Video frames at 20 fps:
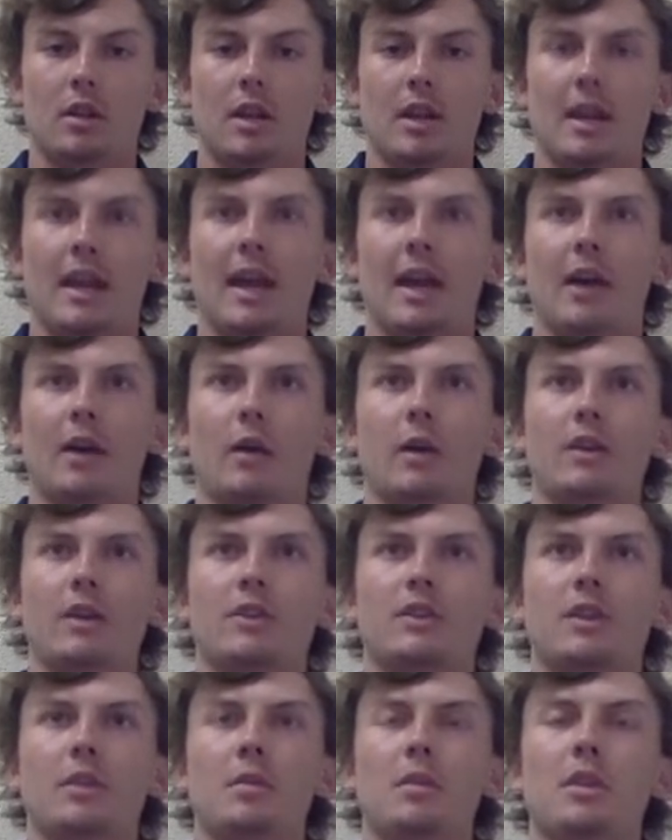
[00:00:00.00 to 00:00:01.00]
Now,
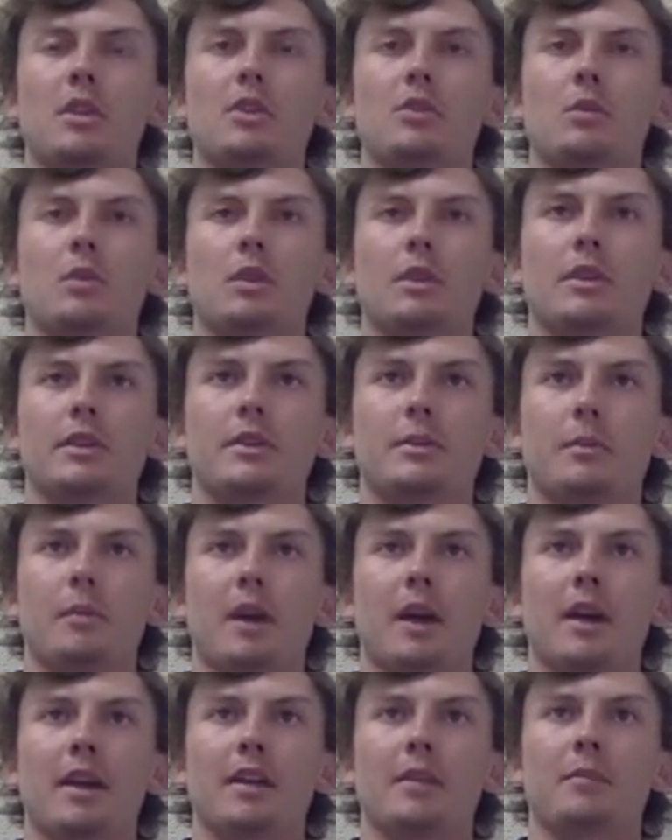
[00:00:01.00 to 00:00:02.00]
some of these words
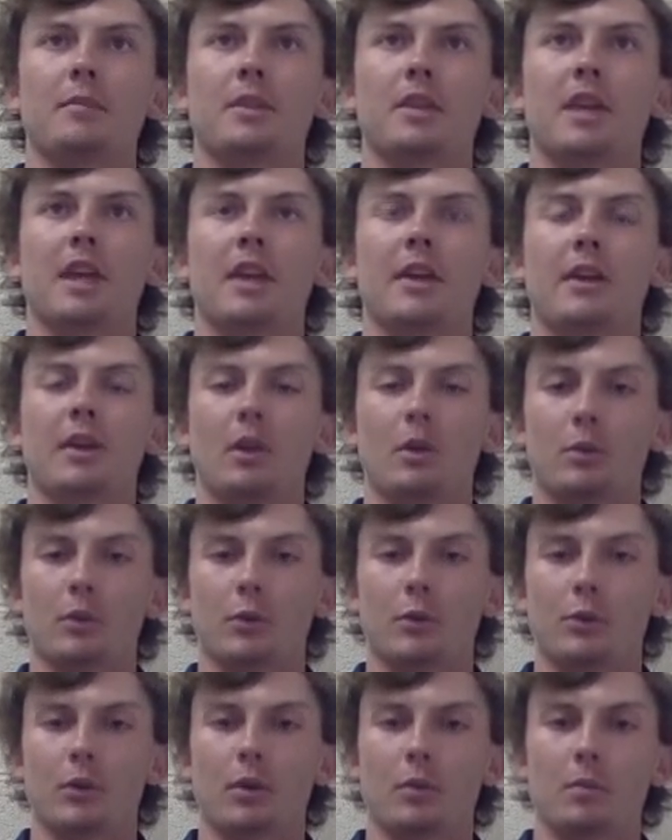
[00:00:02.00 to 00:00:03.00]
might be carried over
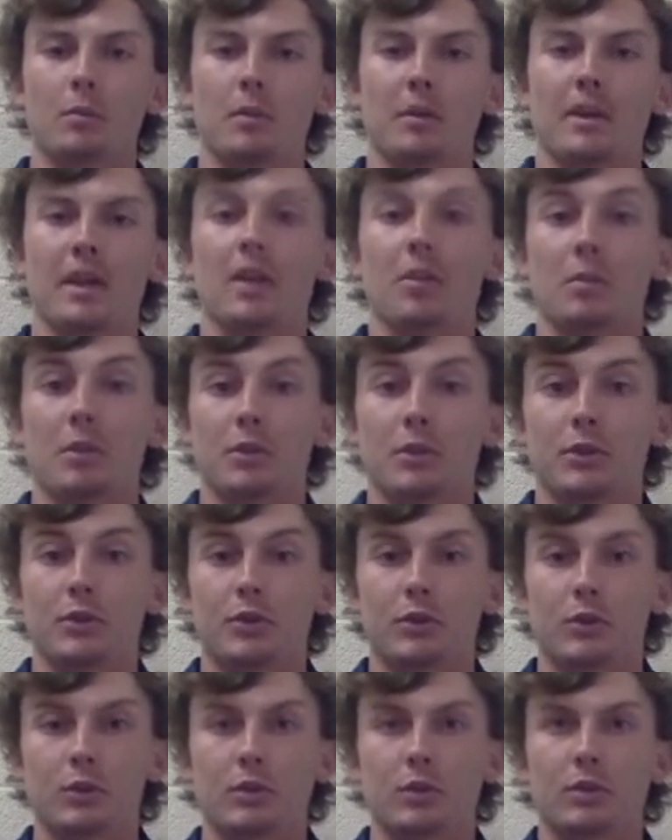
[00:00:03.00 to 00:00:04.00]
from elementary
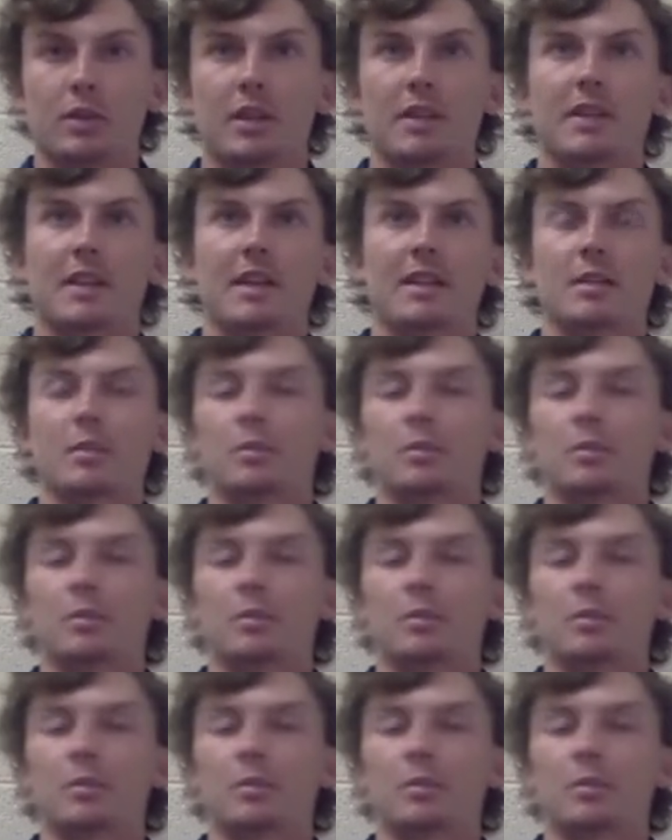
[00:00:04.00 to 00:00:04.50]
school, such as a